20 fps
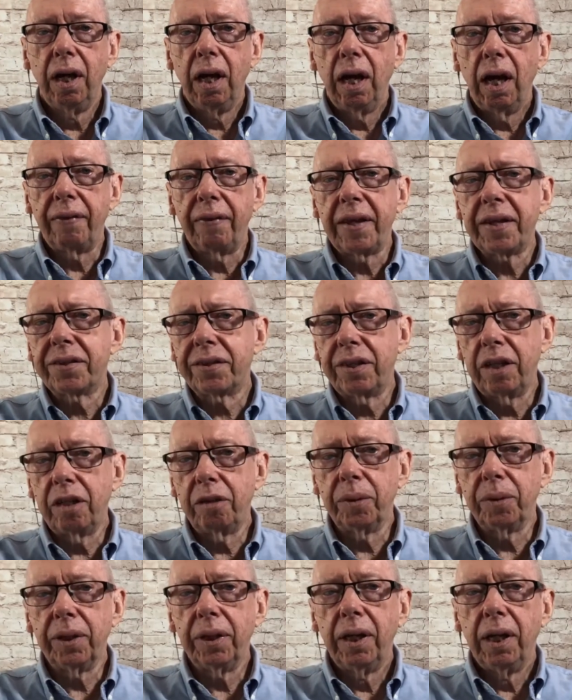Now, that
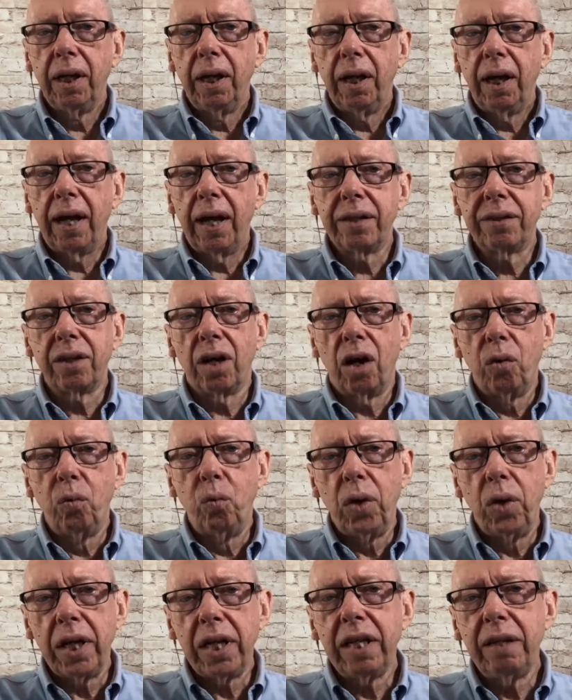sentiment has a
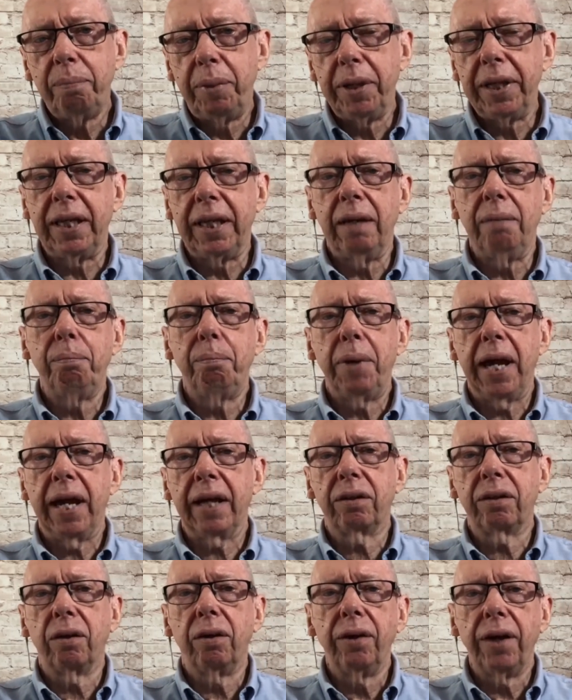really big
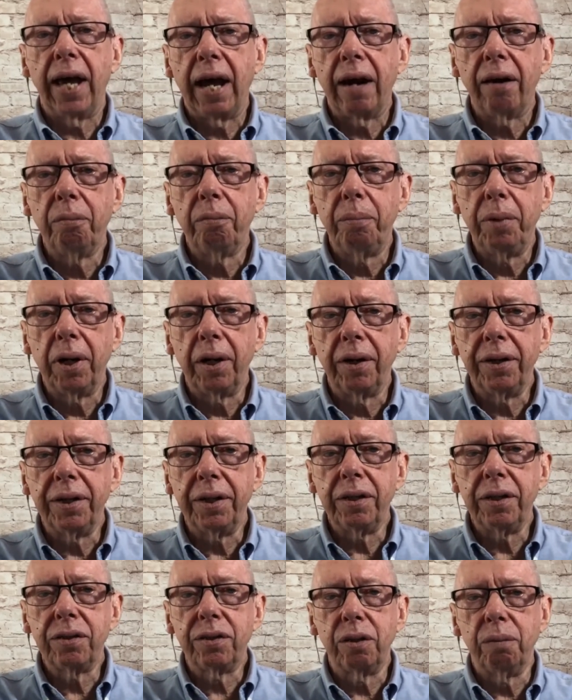impact on our
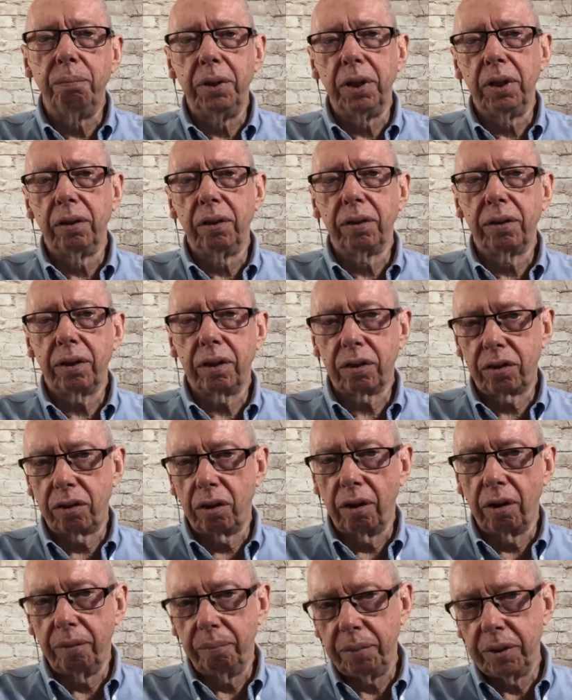ability to build a
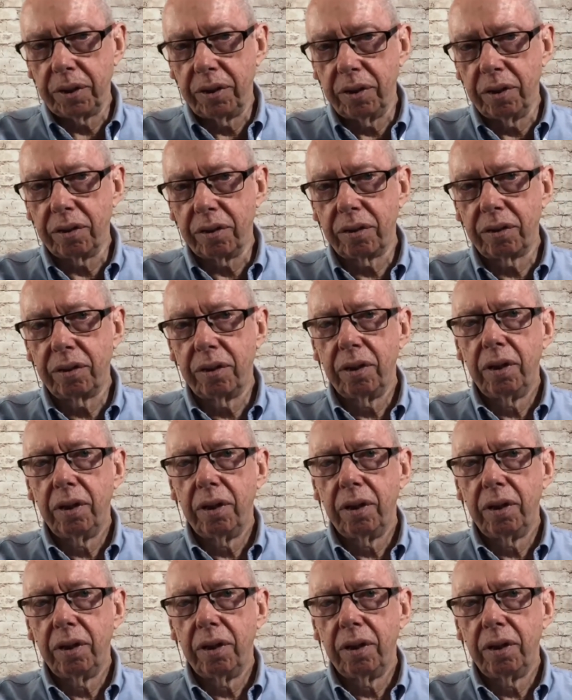solid business.